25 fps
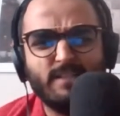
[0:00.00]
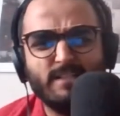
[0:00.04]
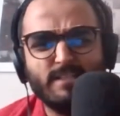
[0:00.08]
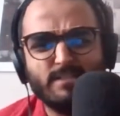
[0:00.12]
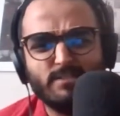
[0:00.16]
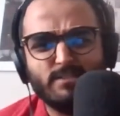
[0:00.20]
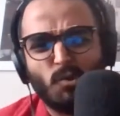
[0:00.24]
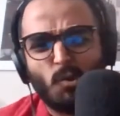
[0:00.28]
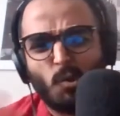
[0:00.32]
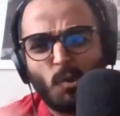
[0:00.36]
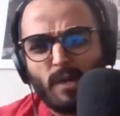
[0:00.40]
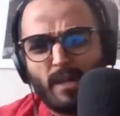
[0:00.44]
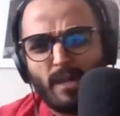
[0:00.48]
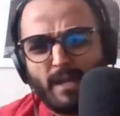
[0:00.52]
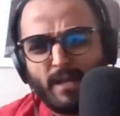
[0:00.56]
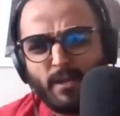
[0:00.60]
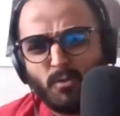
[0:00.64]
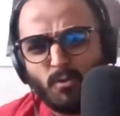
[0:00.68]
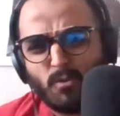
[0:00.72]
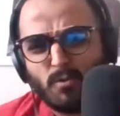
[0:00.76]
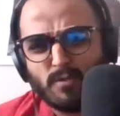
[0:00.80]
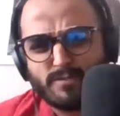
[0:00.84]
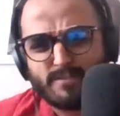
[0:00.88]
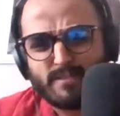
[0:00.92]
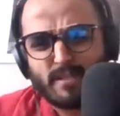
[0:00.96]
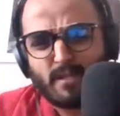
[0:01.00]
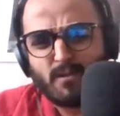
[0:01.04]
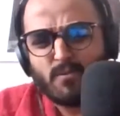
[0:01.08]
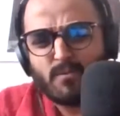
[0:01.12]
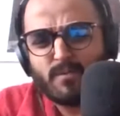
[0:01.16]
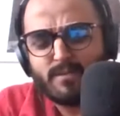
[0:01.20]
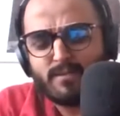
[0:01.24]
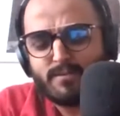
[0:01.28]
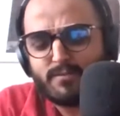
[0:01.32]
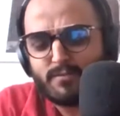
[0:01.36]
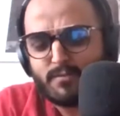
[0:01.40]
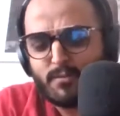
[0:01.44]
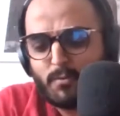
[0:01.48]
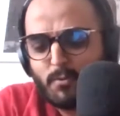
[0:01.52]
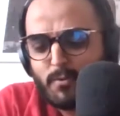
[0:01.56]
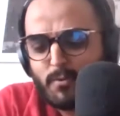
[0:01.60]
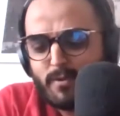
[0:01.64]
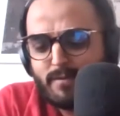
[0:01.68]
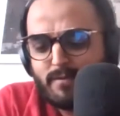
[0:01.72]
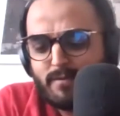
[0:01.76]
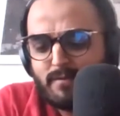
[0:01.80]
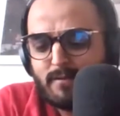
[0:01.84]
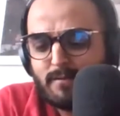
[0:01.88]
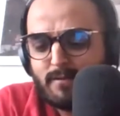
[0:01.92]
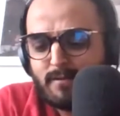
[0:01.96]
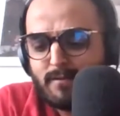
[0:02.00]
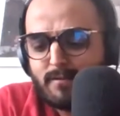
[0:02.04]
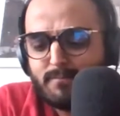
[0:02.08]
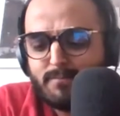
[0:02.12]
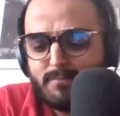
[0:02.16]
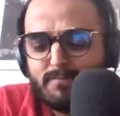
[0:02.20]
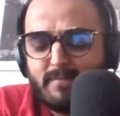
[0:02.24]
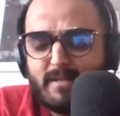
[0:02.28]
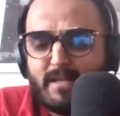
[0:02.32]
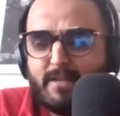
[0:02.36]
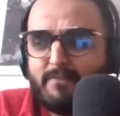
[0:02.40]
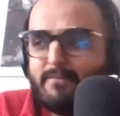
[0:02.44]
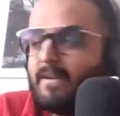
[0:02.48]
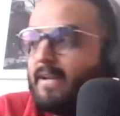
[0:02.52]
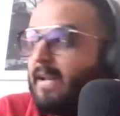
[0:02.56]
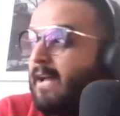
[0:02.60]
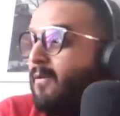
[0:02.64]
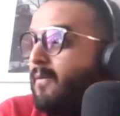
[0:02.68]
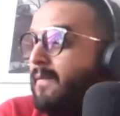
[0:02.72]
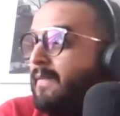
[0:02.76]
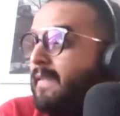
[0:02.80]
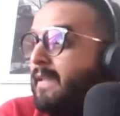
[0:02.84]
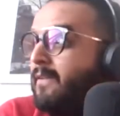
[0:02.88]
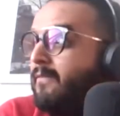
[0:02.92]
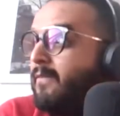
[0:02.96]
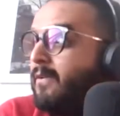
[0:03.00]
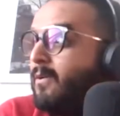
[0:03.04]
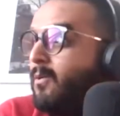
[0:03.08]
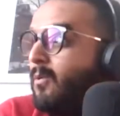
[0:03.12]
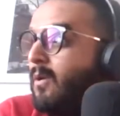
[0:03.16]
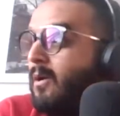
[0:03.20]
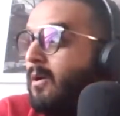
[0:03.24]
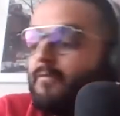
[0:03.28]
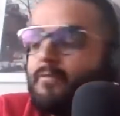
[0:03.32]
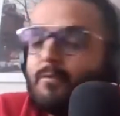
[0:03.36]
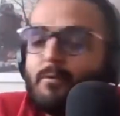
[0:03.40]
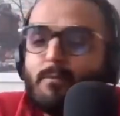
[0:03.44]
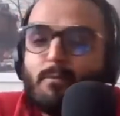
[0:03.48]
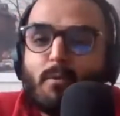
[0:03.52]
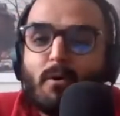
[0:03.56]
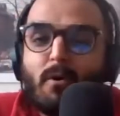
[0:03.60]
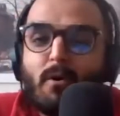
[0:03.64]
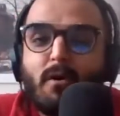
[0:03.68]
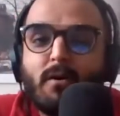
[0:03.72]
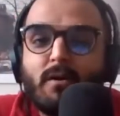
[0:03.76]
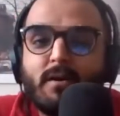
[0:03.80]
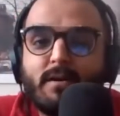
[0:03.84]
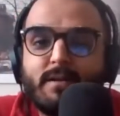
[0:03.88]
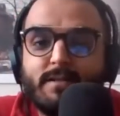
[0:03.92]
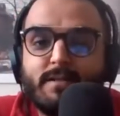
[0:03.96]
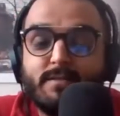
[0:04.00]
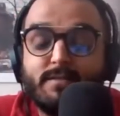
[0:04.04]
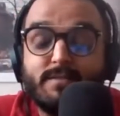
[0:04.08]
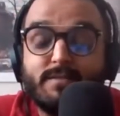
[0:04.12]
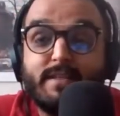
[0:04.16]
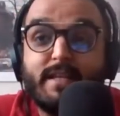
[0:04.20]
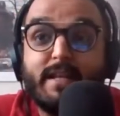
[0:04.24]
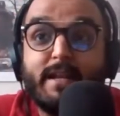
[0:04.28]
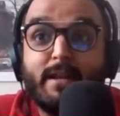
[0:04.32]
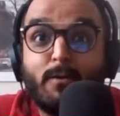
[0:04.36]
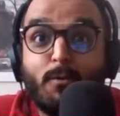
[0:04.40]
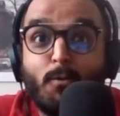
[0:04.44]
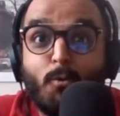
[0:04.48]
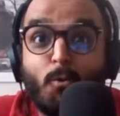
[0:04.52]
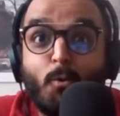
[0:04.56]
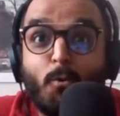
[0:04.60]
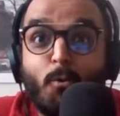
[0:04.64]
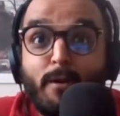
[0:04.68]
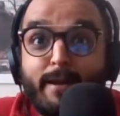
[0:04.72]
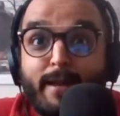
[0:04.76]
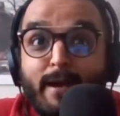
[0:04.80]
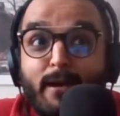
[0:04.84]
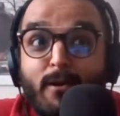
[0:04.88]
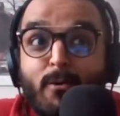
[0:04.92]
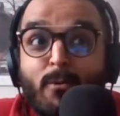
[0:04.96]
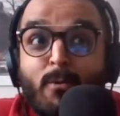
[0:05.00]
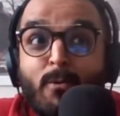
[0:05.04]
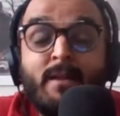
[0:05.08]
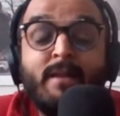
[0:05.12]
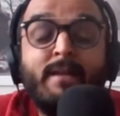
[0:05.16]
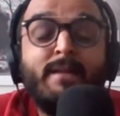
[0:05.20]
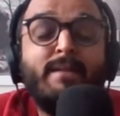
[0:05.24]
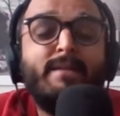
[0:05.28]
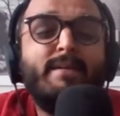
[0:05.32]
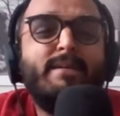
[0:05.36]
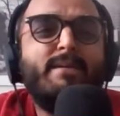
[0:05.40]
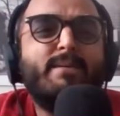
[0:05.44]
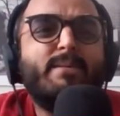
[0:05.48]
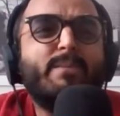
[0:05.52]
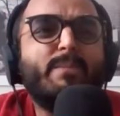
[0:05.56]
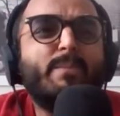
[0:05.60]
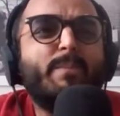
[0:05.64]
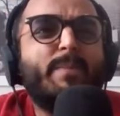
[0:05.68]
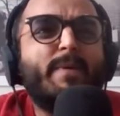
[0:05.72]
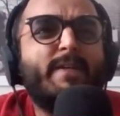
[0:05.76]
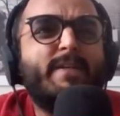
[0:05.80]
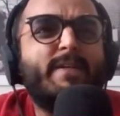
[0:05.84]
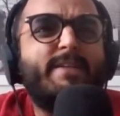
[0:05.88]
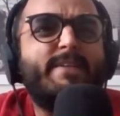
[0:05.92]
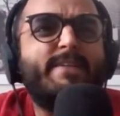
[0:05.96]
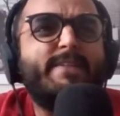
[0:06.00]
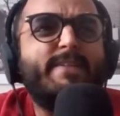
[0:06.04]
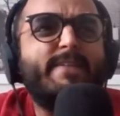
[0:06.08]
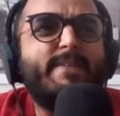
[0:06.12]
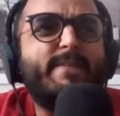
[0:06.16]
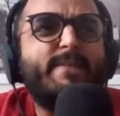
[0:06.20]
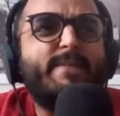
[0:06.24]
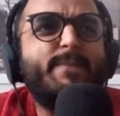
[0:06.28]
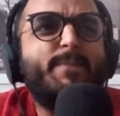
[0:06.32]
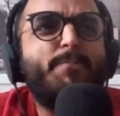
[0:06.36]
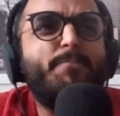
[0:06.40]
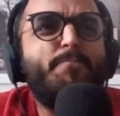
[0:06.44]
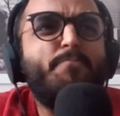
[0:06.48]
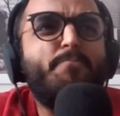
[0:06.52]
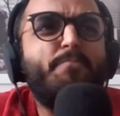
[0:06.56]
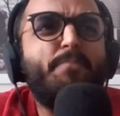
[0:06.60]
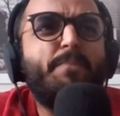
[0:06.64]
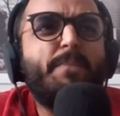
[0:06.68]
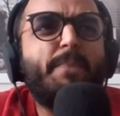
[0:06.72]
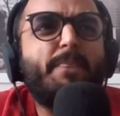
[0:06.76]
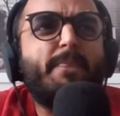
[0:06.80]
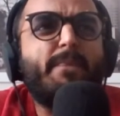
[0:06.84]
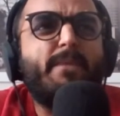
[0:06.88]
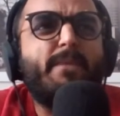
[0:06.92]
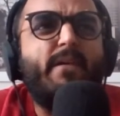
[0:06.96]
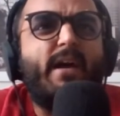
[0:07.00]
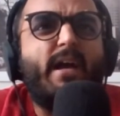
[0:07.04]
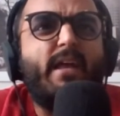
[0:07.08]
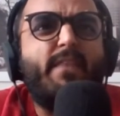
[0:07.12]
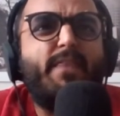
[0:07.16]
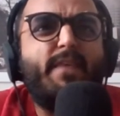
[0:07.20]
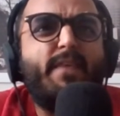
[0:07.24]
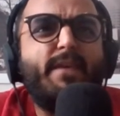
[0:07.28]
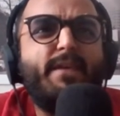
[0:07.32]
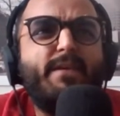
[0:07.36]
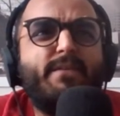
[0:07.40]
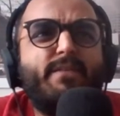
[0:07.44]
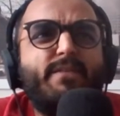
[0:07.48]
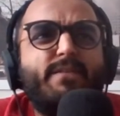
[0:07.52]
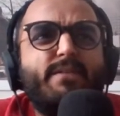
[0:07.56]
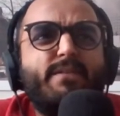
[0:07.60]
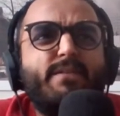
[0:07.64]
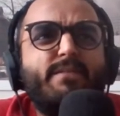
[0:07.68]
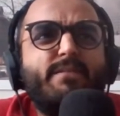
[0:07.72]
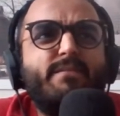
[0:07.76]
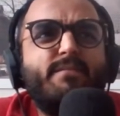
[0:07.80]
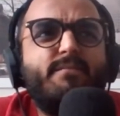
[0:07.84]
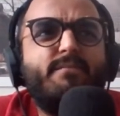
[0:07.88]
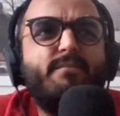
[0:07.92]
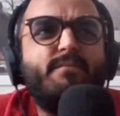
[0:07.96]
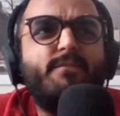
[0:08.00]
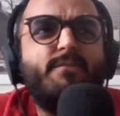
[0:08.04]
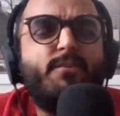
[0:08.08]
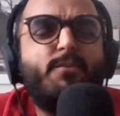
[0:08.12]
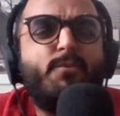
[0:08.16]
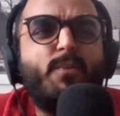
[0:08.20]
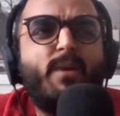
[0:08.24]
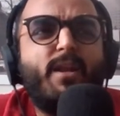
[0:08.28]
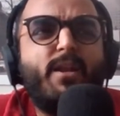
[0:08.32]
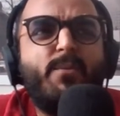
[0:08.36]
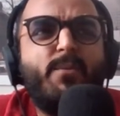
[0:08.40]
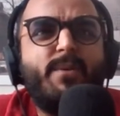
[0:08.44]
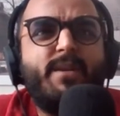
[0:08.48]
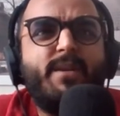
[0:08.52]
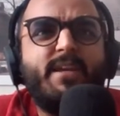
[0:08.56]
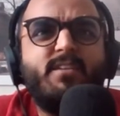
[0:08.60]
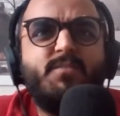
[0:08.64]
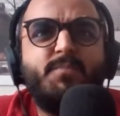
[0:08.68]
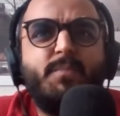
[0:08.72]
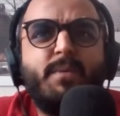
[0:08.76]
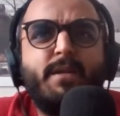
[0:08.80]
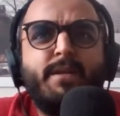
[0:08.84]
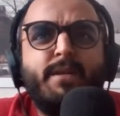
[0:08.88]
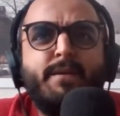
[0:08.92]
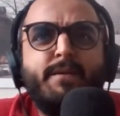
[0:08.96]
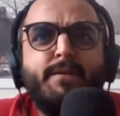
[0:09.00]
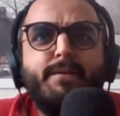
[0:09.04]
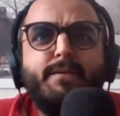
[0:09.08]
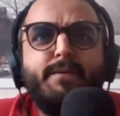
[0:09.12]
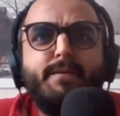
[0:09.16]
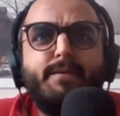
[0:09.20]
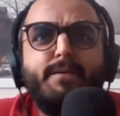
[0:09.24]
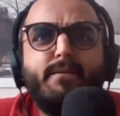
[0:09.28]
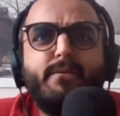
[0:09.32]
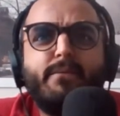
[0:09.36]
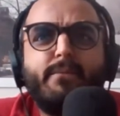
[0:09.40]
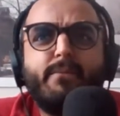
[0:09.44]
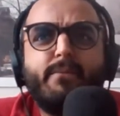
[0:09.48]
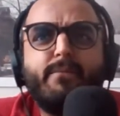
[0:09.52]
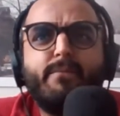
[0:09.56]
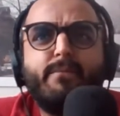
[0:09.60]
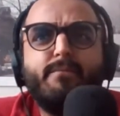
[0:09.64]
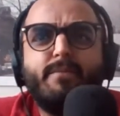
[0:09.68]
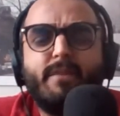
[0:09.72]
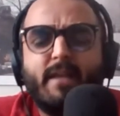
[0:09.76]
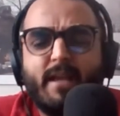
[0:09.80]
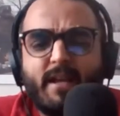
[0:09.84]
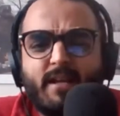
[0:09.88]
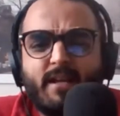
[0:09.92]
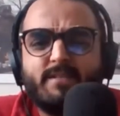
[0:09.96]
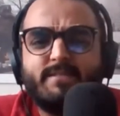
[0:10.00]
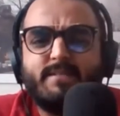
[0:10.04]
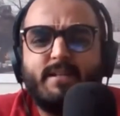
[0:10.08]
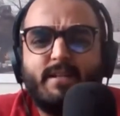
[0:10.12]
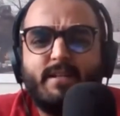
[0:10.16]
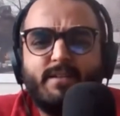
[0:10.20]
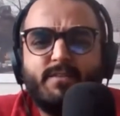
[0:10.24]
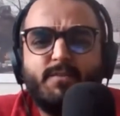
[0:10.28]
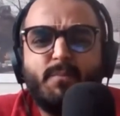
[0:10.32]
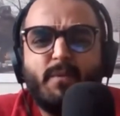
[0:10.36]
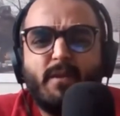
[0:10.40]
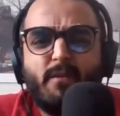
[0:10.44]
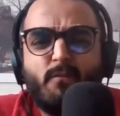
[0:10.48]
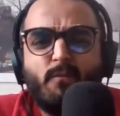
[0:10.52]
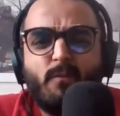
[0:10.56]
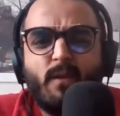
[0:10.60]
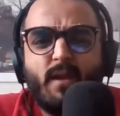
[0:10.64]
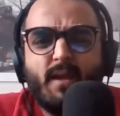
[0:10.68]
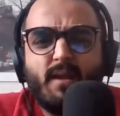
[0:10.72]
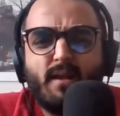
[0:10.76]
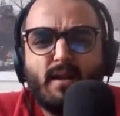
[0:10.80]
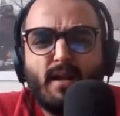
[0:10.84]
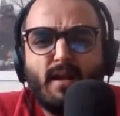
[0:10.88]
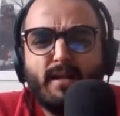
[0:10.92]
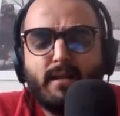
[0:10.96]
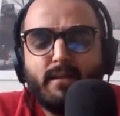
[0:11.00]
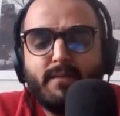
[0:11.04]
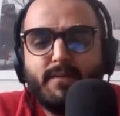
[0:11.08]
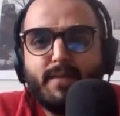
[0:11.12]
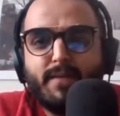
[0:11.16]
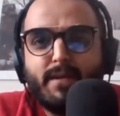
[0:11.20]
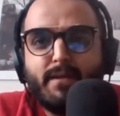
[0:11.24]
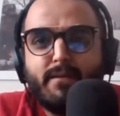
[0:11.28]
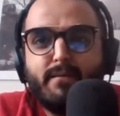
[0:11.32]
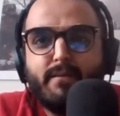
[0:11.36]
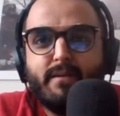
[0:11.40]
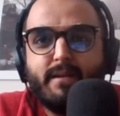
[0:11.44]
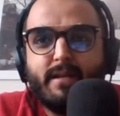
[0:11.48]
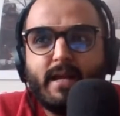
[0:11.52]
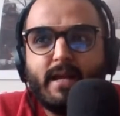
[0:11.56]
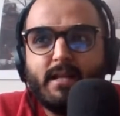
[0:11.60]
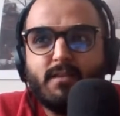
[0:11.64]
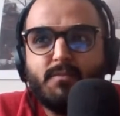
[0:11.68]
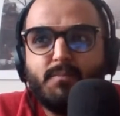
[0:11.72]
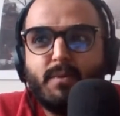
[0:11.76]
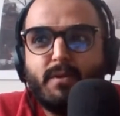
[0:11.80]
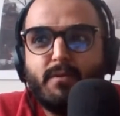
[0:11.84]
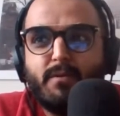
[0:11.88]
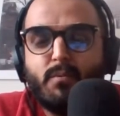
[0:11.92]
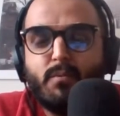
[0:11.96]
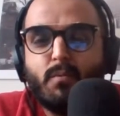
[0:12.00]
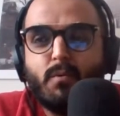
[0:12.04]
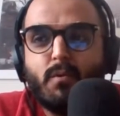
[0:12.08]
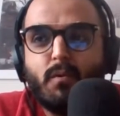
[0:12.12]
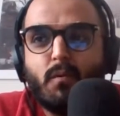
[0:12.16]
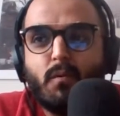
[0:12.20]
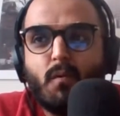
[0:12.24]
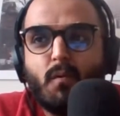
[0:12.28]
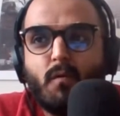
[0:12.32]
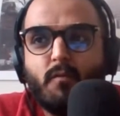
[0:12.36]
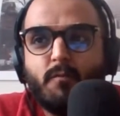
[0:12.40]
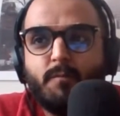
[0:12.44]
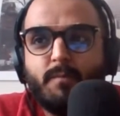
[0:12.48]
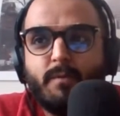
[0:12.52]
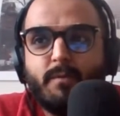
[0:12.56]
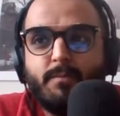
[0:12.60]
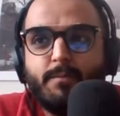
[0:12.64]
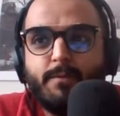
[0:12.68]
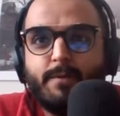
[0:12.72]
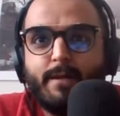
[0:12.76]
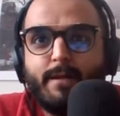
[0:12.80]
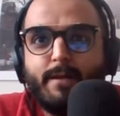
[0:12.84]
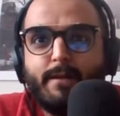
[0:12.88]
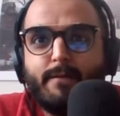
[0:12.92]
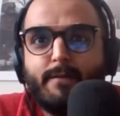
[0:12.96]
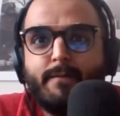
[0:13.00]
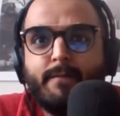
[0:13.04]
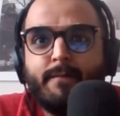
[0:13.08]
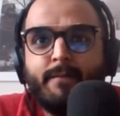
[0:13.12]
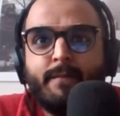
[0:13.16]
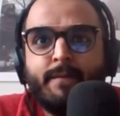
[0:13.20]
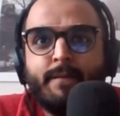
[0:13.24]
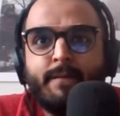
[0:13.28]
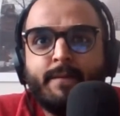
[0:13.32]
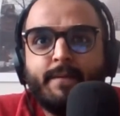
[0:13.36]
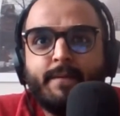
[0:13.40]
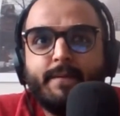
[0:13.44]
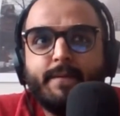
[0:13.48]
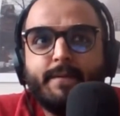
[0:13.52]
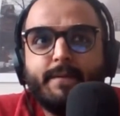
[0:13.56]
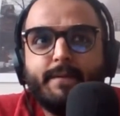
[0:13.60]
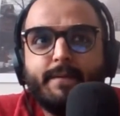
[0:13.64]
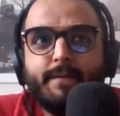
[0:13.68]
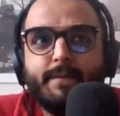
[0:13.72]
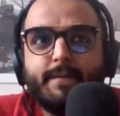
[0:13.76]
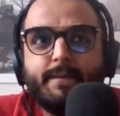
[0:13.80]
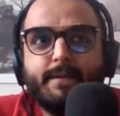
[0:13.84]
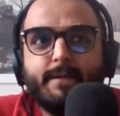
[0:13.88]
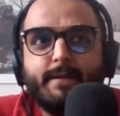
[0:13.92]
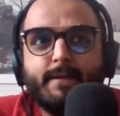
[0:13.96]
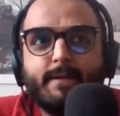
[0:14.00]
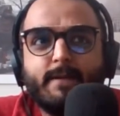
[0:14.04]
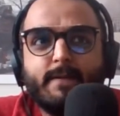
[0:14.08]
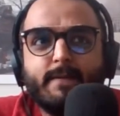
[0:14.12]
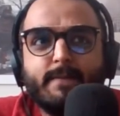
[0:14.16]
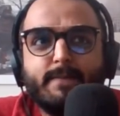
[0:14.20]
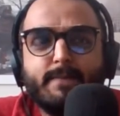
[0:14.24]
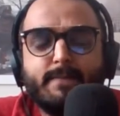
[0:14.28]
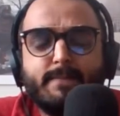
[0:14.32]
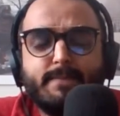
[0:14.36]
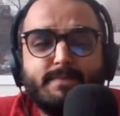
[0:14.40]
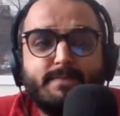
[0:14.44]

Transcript: it's all indoors now and it's good. Uh, every now and then we go out for a walk. It's getting cold now, but uh, I think 2020 has been, like I said, it's been way kinder than it has been to a lot of people, and uh,